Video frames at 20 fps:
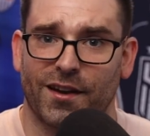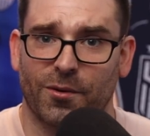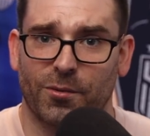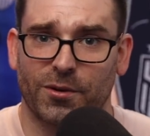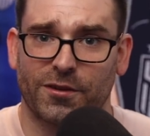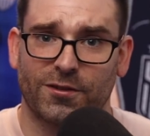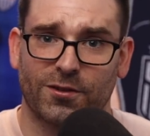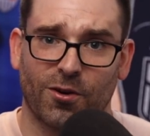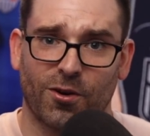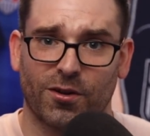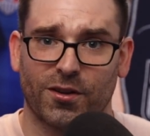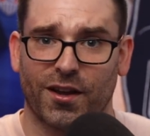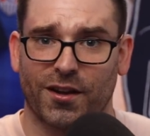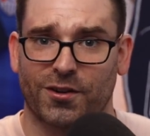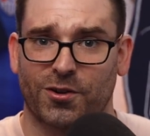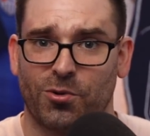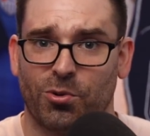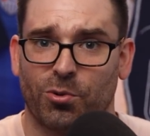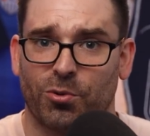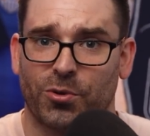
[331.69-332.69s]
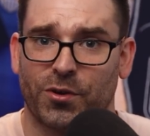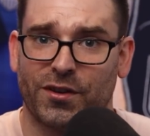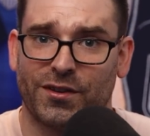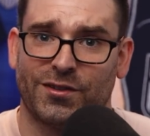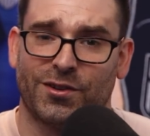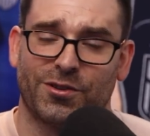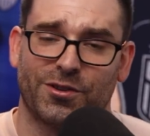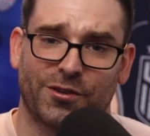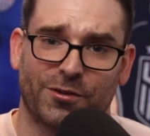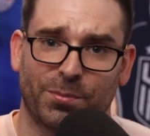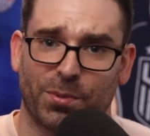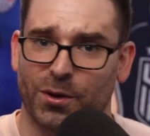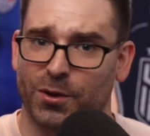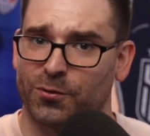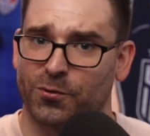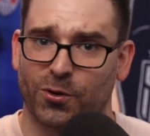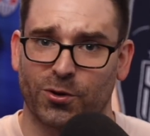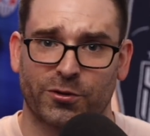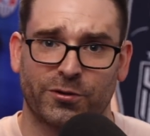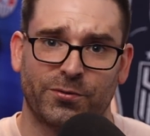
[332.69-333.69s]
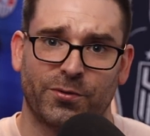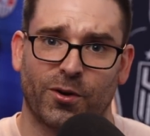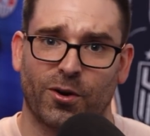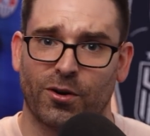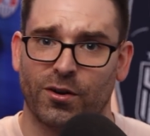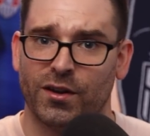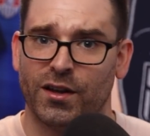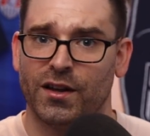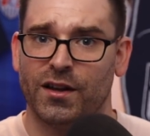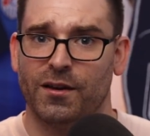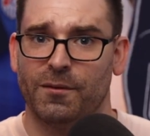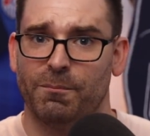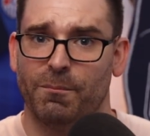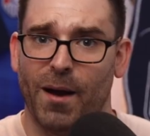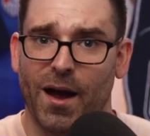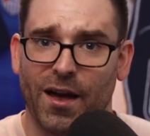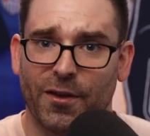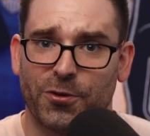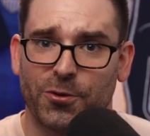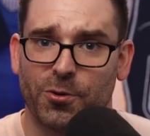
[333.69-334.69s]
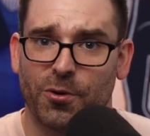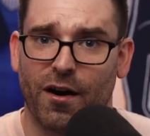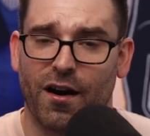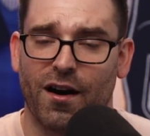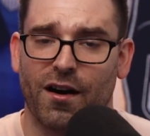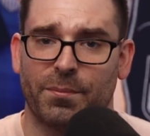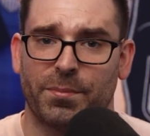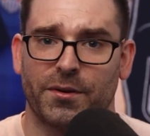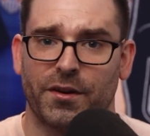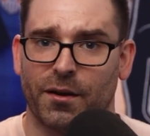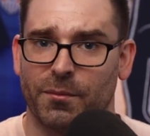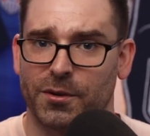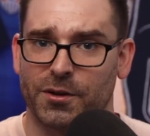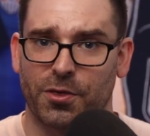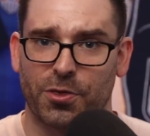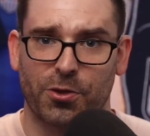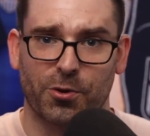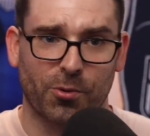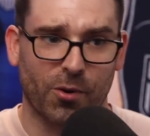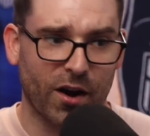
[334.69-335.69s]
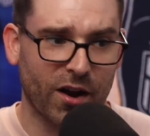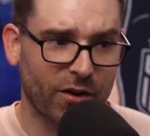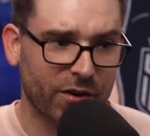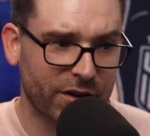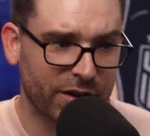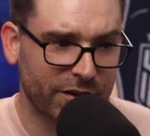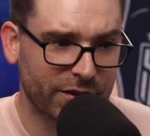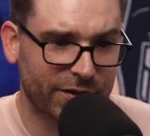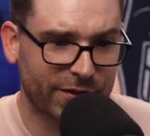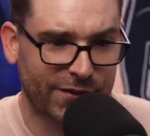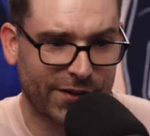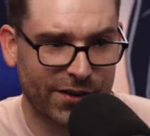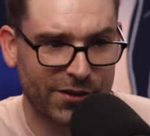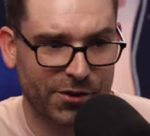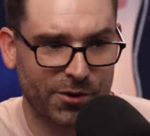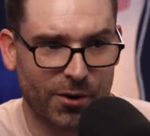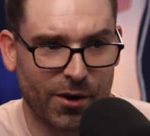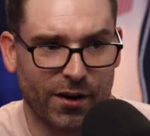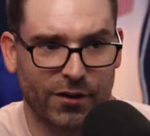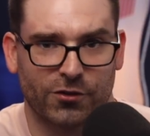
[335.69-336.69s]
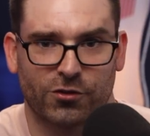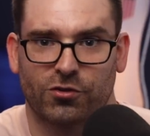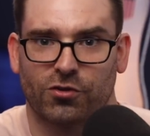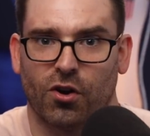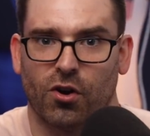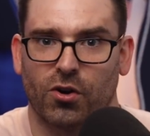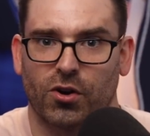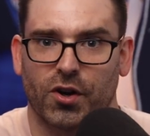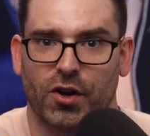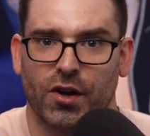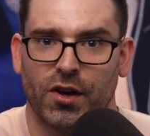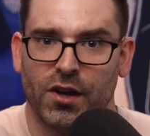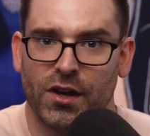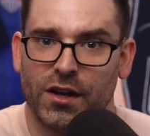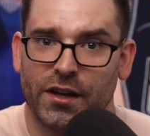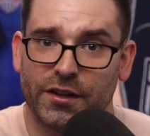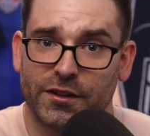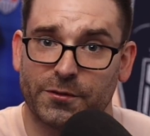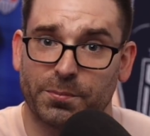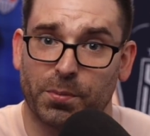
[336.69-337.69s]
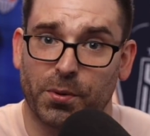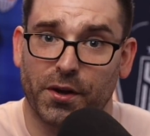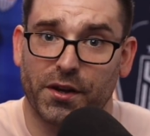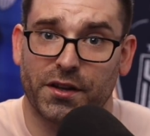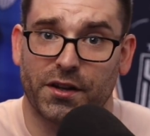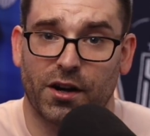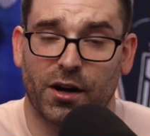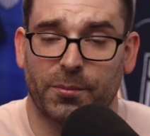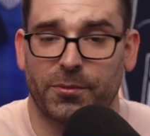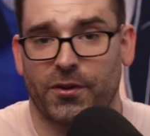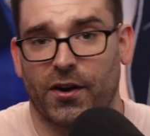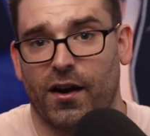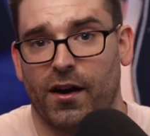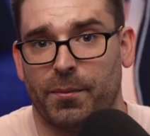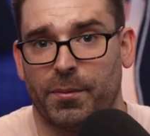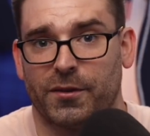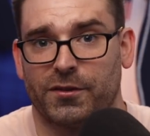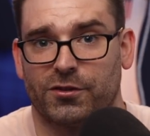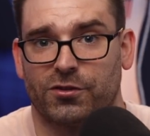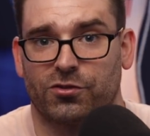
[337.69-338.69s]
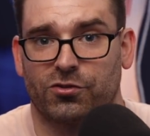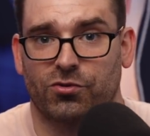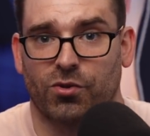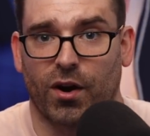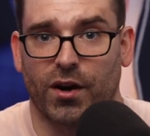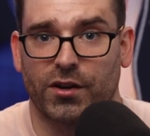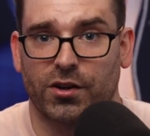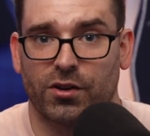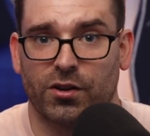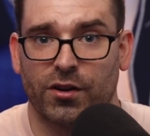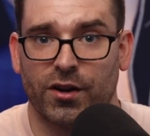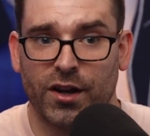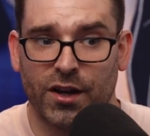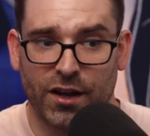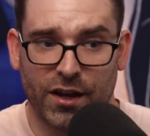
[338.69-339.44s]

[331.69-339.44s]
We saw a lot of cool things on this play. First of all, Matthew Hoppy. I mean, throughout his tenure at Schalke, he's played up top as a striker.